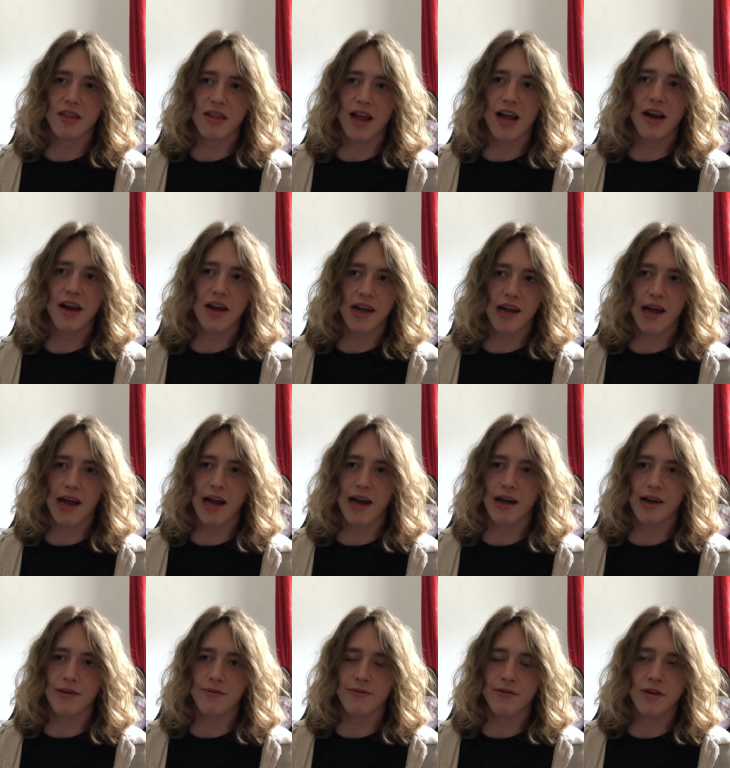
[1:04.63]
that I
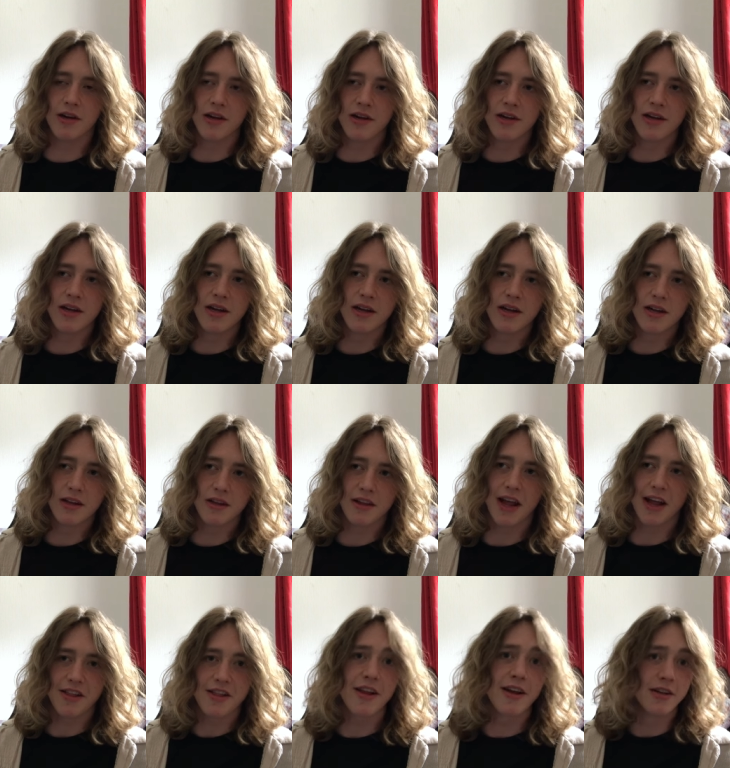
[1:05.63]
have,
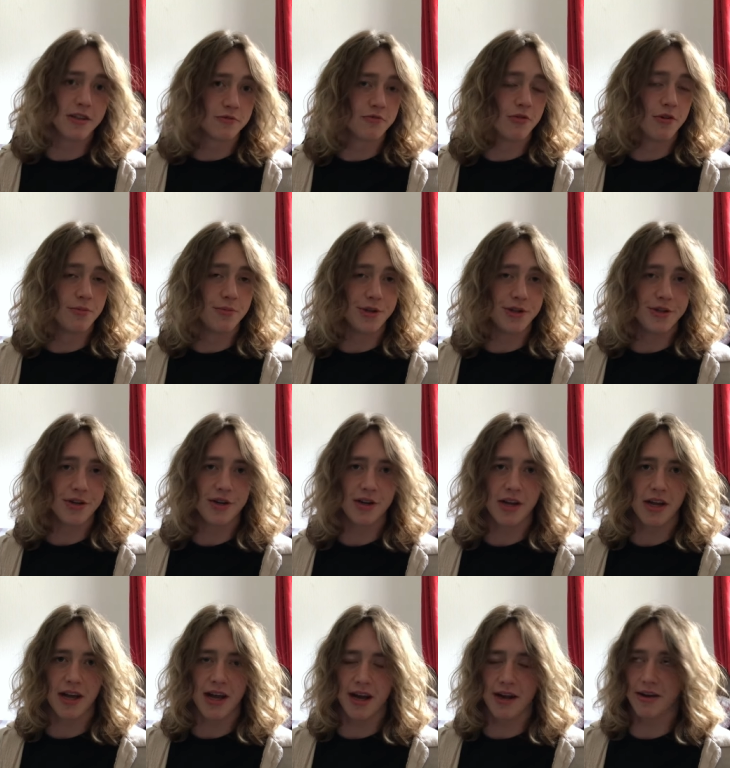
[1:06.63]
that things will be good
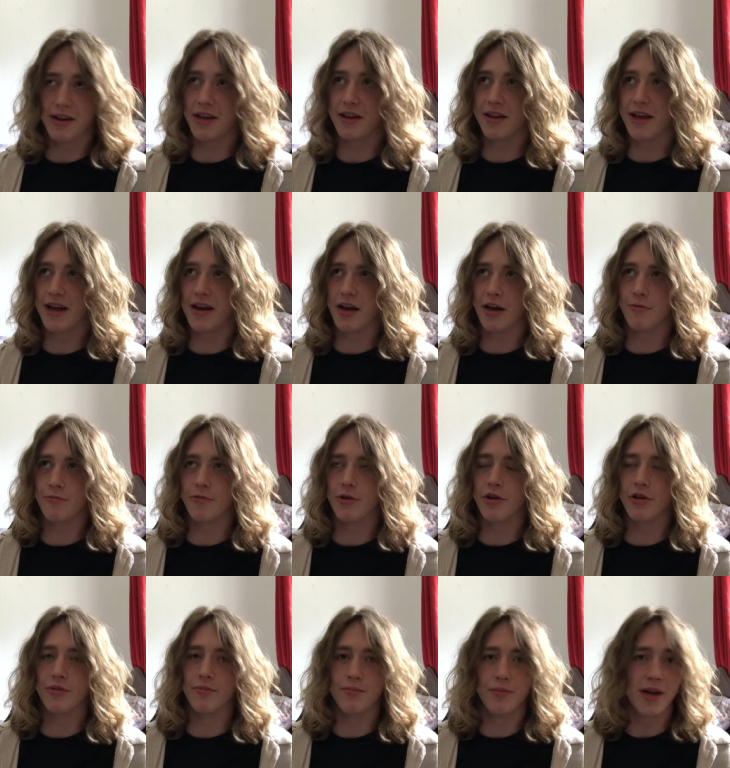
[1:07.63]
again, and that I
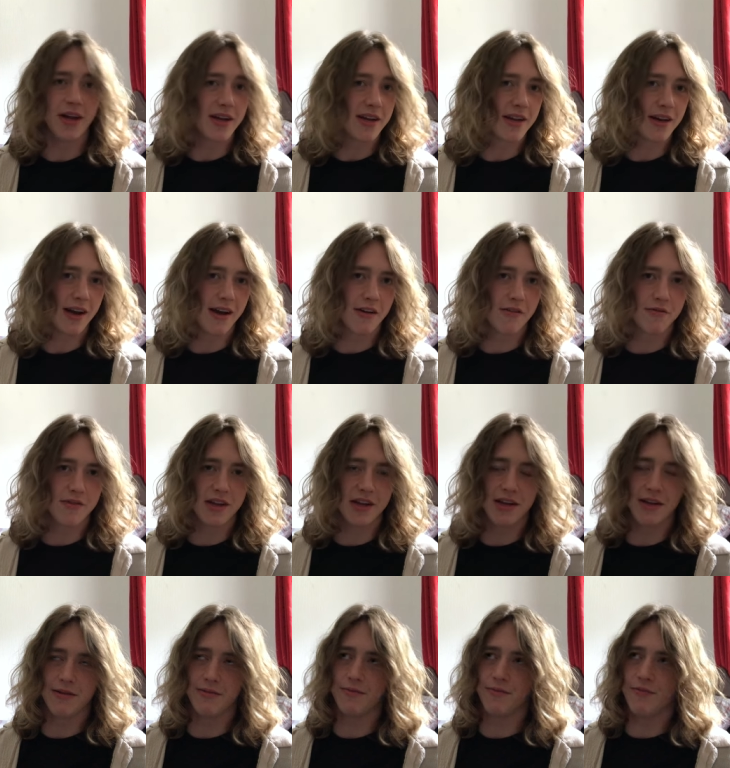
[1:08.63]
will make it out of
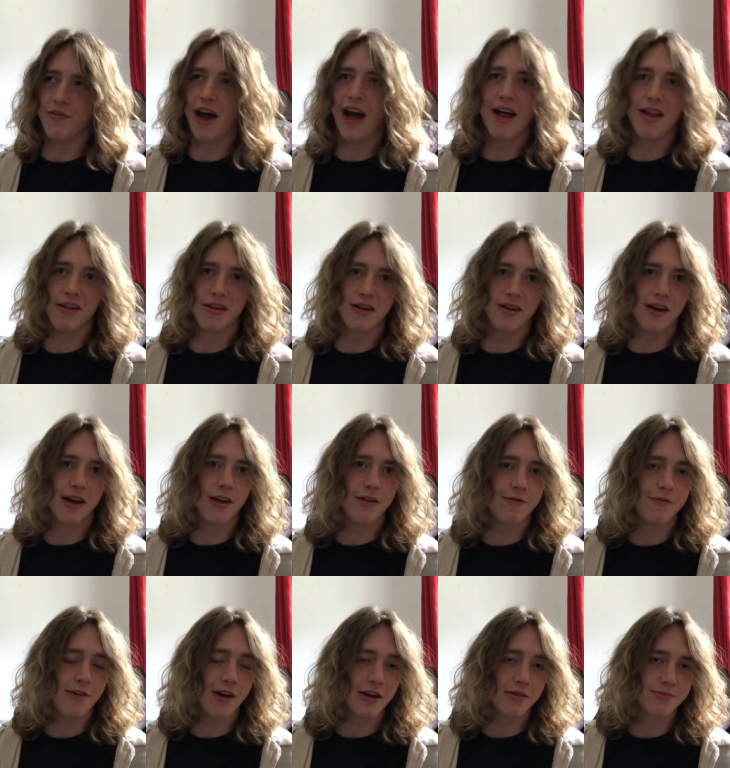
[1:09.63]
the valley I have
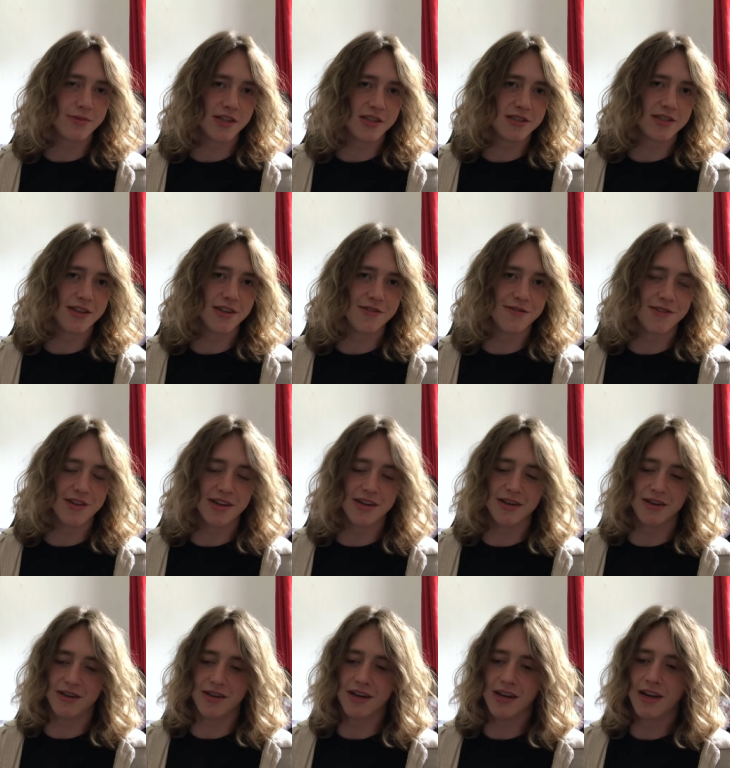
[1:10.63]
found myself
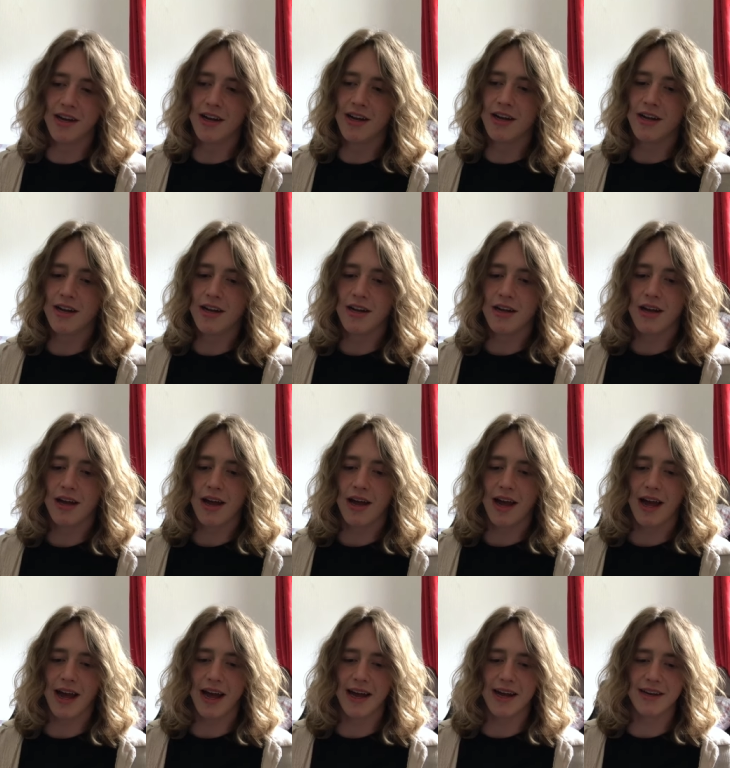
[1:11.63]
in.
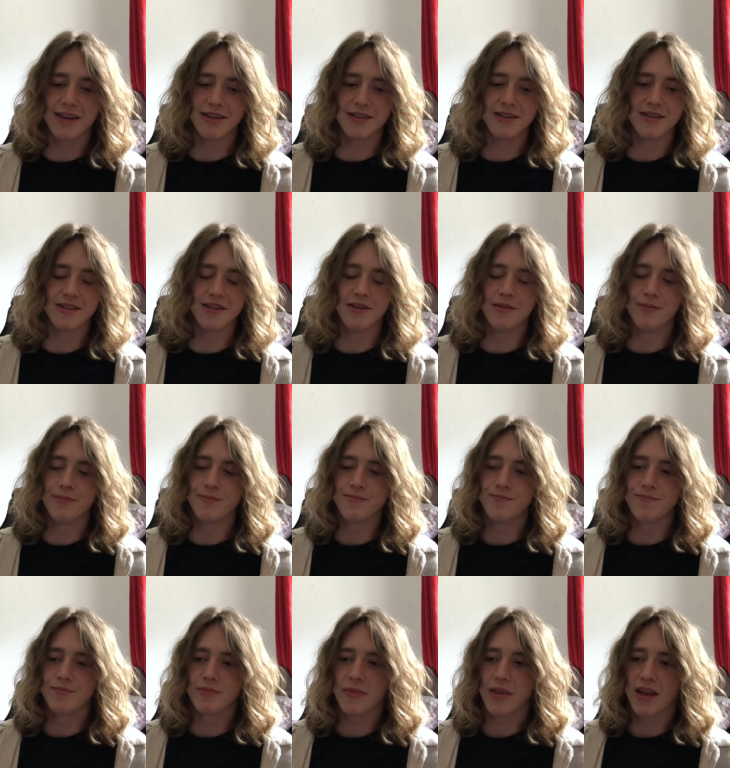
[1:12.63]
And
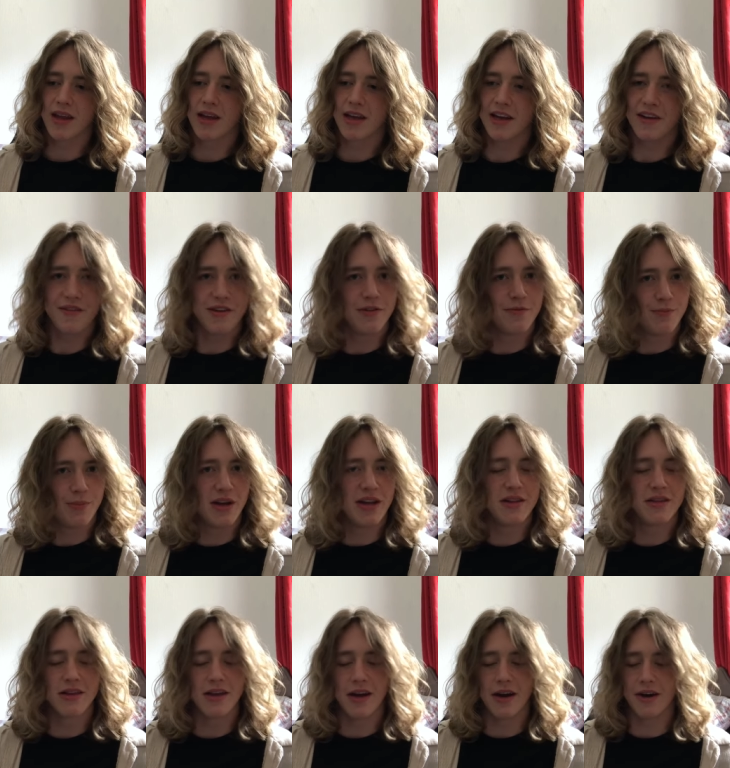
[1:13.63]
if you've
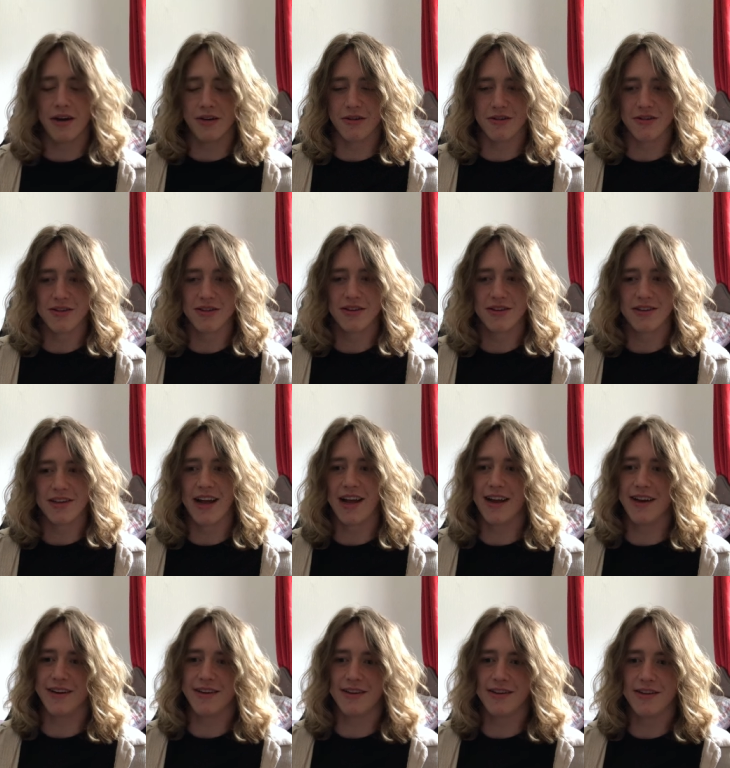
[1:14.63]
been there,
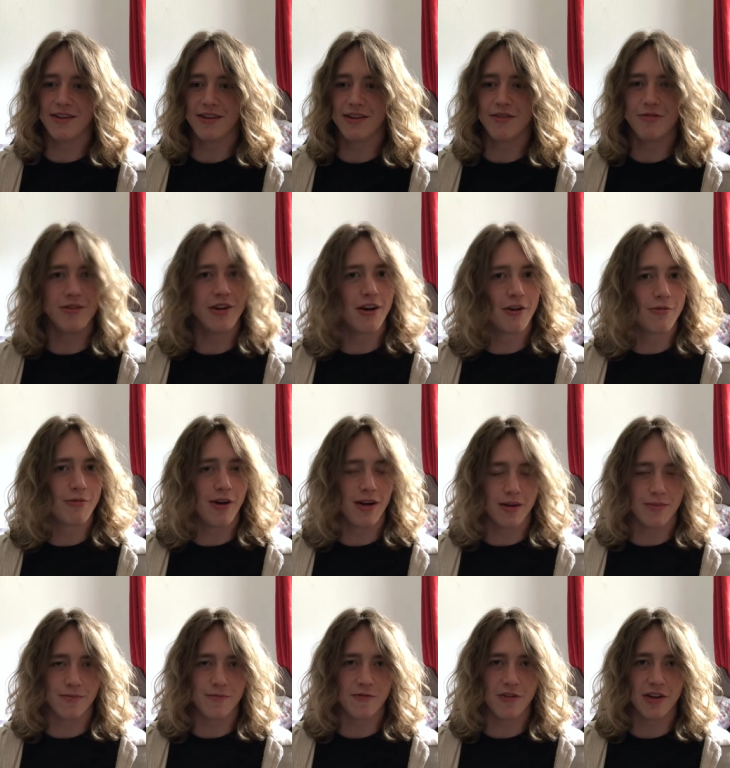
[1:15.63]
then you know what
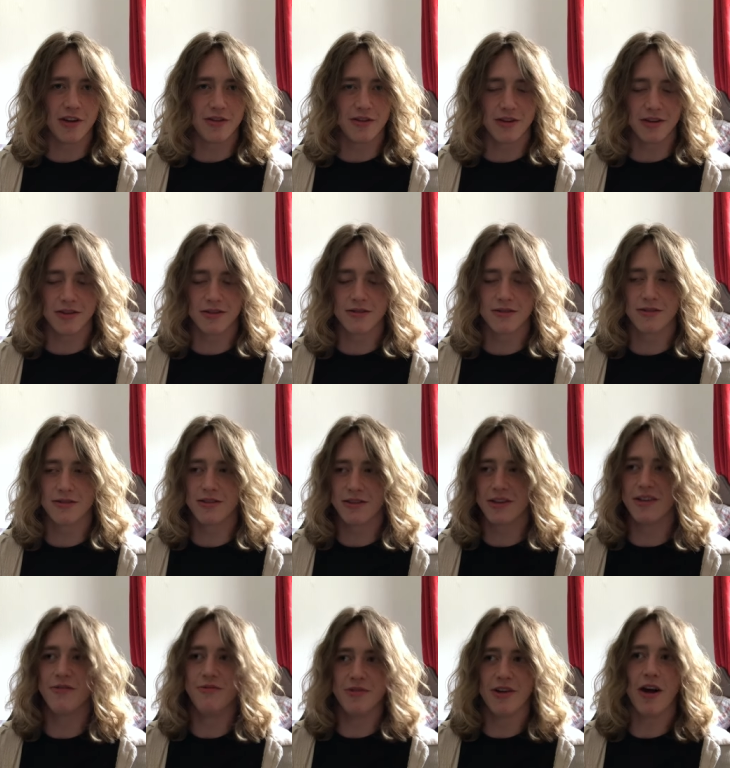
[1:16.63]
I'm feeling.
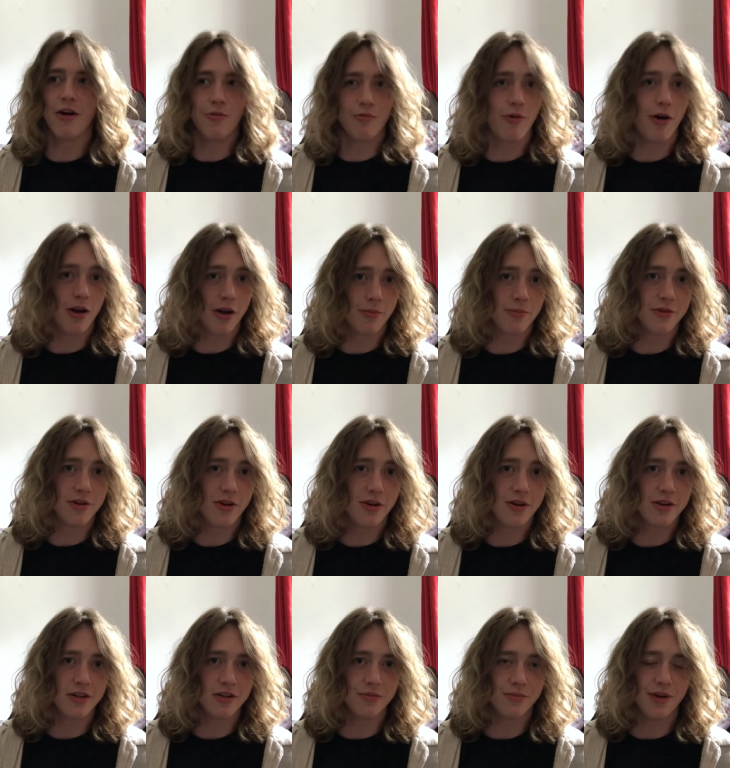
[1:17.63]
You know what I'm
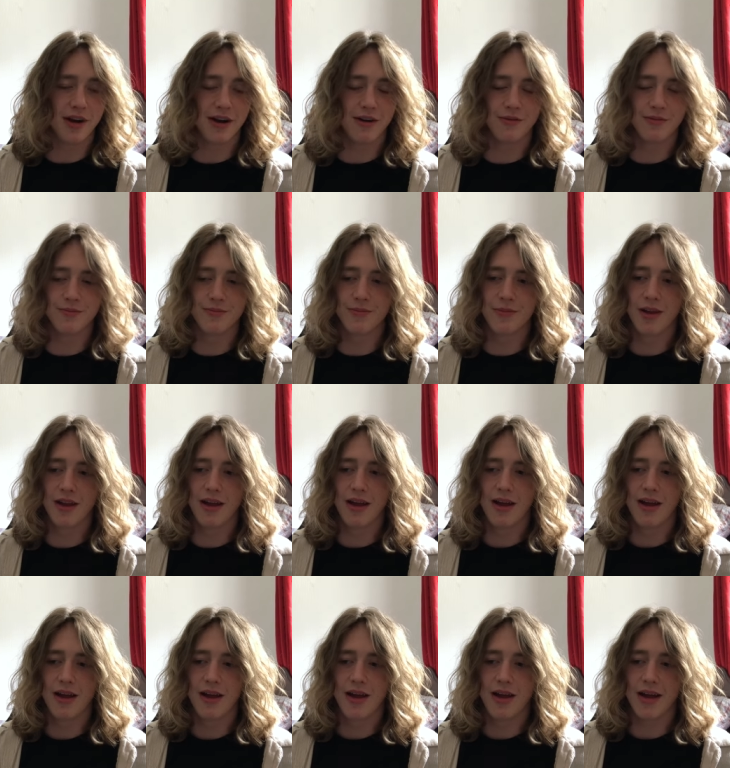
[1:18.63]
talking about.
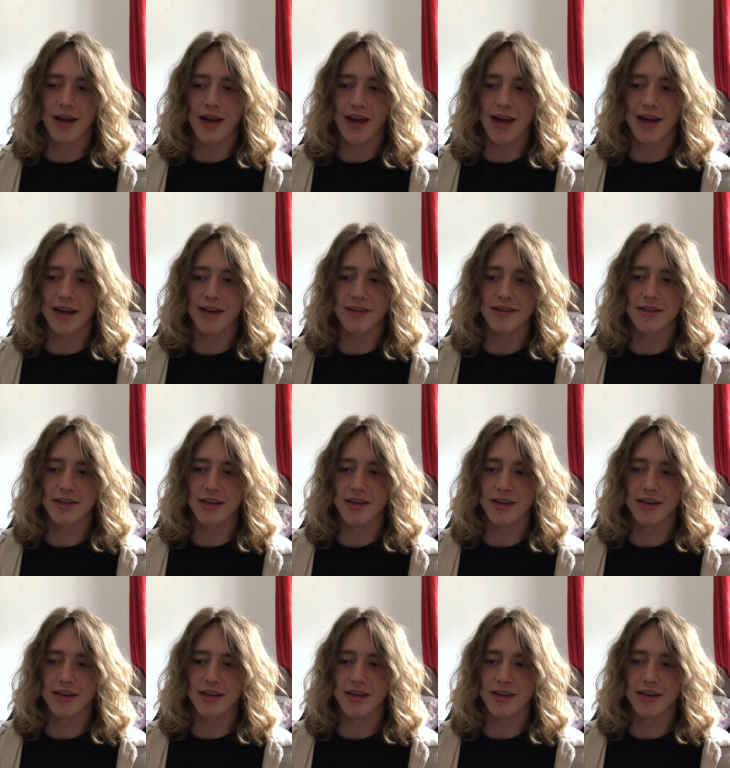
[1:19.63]
And